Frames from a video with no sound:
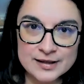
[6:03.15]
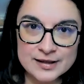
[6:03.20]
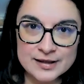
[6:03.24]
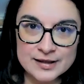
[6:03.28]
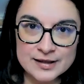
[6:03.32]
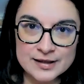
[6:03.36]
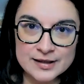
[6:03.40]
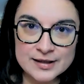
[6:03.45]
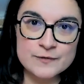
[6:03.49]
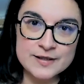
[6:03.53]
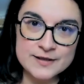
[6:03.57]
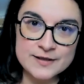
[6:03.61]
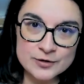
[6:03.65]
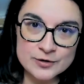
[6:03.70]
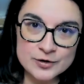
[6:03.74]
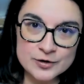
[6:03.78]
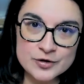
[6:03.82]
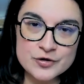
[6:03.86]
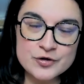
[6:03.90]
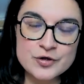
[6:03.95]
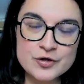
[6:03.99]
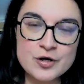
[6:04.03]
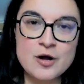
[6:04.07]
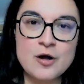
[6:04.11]
this
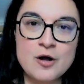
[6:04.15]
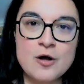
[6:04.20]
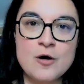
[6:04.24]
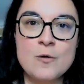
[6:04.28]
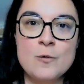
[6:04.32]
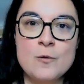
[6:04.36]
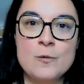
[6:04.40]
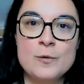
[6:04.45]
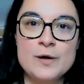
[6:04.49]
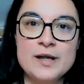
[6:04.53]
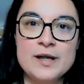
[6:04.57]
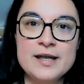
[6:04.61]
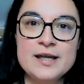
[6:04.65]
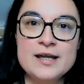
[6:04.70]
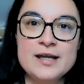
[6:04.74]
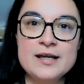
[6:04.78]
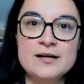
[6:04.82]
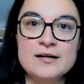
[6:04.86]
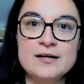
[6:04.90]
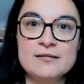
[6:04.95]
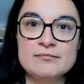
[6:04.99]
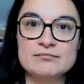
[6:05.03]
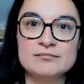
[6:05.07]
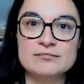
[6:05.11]
research,
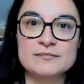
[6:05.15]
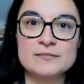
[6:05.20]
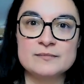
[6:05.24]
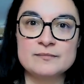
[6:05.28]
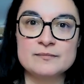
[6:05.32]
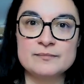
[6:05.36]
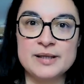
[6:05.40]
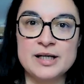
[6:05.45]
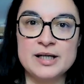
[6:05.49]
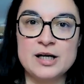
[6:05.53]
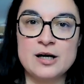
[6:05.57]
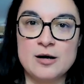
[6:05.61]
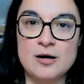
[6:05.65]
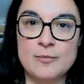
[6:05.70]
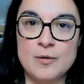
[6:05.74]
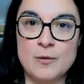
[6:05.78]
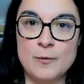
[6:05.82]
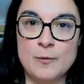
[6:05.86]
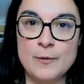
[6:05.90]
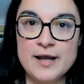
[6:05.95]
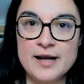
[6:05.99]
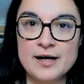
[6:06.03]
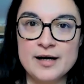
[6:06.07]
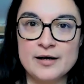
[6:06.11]
we become
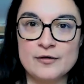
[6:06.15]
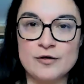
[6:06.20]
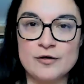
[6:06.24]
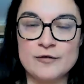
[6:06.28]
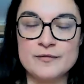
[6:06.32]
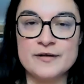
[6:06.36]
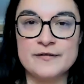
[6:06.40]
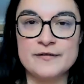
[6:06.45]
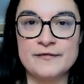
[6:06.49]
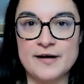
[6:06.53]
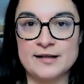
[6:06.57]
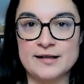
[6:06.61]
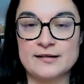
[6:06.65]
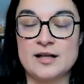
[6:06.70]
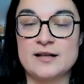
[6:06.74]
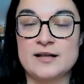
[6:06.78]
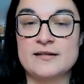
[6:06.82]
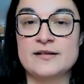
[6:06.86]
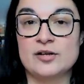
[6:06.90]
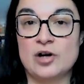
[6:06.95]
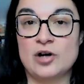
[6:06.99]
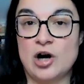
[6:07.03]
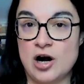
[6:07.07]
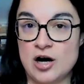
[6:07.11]
aware of the fact that
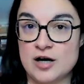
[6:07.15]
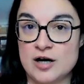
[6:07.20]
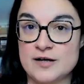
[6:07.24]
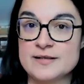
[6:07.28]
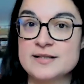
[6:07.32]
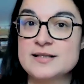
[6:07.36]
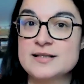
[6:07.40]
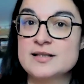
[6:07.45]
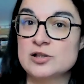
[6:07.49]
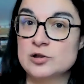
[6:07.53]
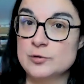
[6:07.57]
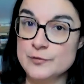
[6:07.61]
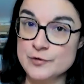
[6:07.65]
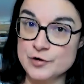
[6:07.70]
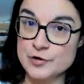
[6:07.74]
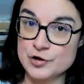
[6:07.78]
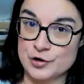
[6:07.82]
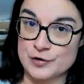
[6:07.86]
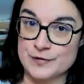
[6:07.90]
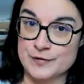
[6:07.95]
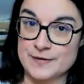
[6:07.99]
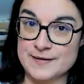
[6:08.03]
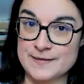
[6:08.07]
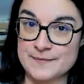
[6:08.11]
there are
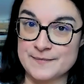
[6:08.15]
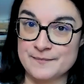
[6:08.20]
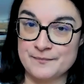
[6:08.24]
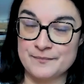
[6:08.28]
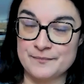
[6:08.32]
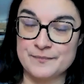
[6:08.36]
solutions.